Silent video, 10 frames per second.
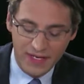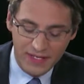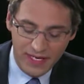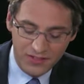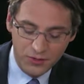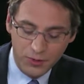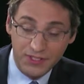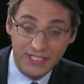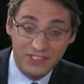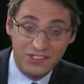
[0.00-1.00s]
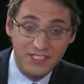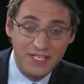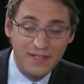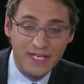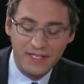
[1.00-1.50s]
And so what you can see
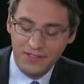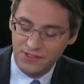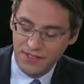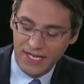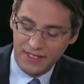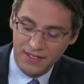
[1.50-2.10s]
in the end is that